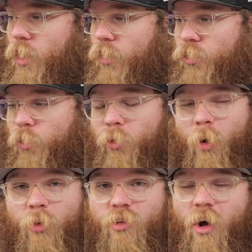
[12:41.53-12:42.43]

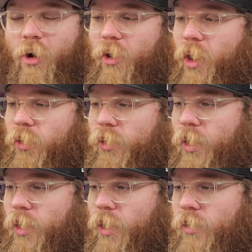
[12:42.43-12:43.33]
Articuno was a $100
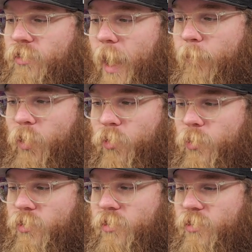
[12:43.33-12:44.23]
card. Zapdos
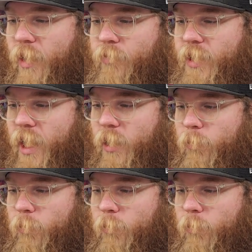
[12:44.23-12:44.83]
was $70,